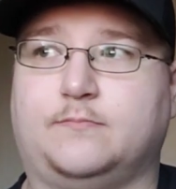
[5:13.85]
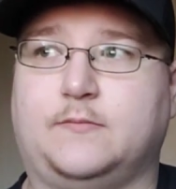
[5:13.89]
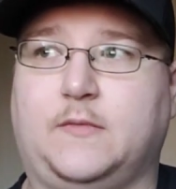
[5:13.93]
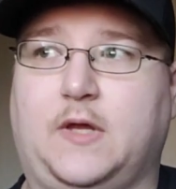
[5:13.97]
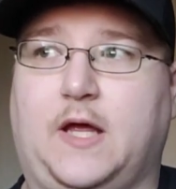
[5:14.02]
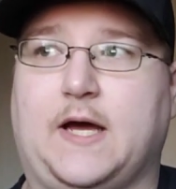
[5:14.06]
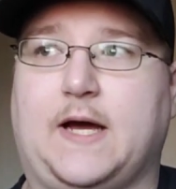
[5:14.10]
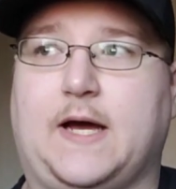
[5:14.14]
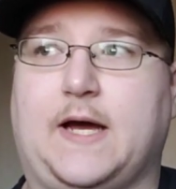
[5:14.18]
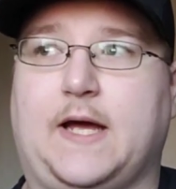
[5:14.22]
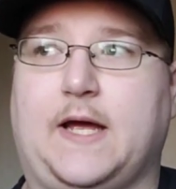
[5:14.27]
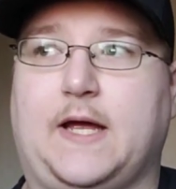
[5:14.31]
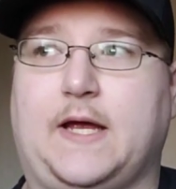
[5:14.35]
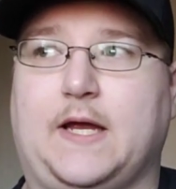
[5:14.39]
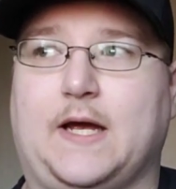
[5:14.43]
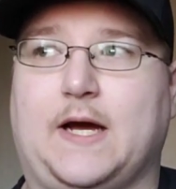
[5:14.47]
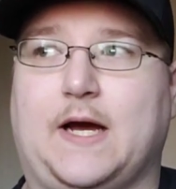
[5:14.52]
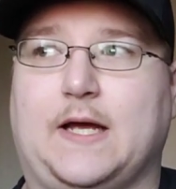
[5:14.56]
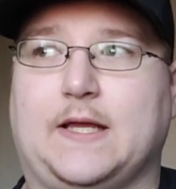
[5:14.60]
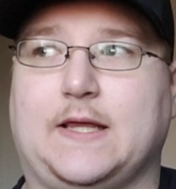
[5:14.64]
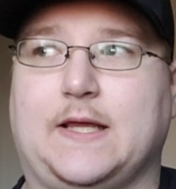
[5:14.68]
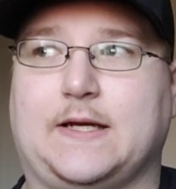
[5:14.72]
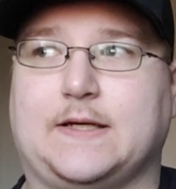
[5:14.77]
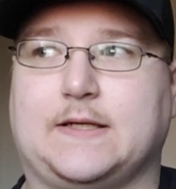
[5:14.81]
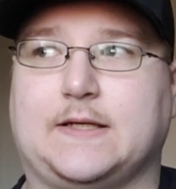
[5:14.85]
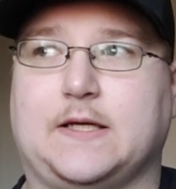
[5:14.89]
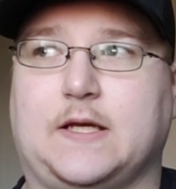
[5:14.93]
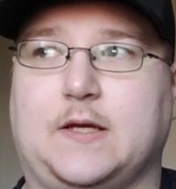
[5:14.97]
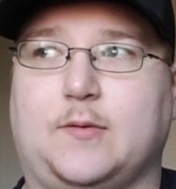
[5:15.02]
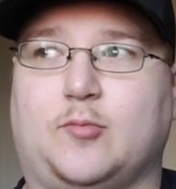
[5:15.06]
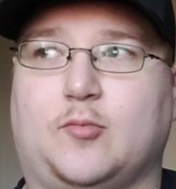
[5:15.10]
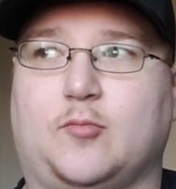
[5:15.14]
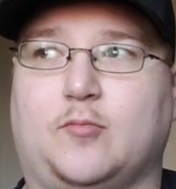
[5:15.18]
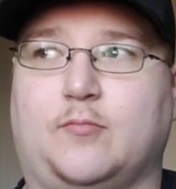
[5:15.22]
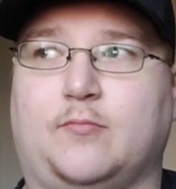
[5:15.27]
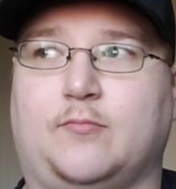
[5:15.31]
I like to keep
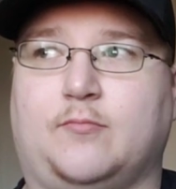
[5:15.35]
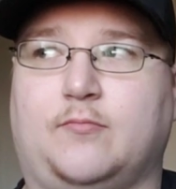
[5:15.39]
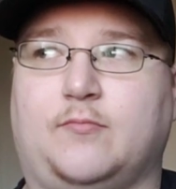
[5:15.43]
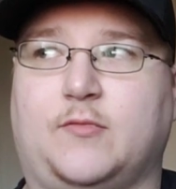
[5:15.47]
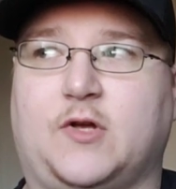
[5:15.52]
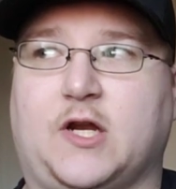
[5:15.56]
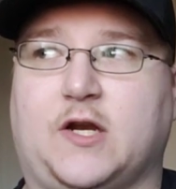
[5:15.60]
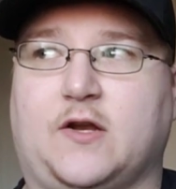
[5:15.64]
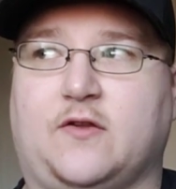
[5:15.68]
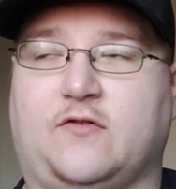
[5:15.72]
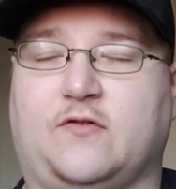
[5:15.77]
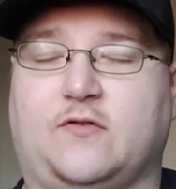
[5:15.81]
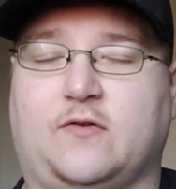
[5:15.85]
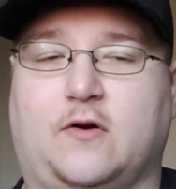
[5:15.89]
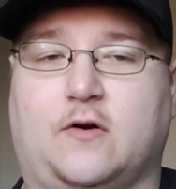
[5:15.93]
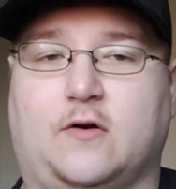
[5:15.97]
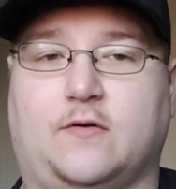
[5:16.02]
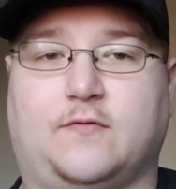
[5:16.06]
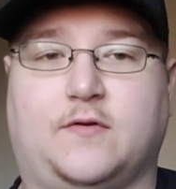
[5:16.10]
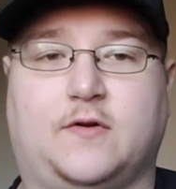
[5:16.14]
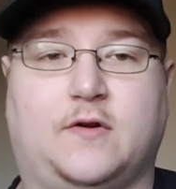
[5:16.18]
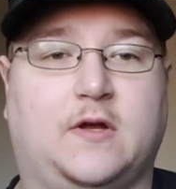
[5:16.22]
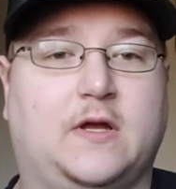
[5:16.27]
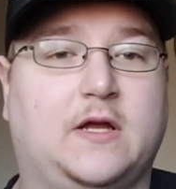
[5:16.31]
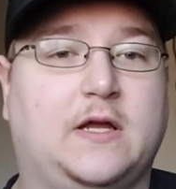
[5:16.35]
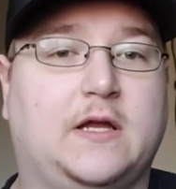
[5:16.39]
them kind of starved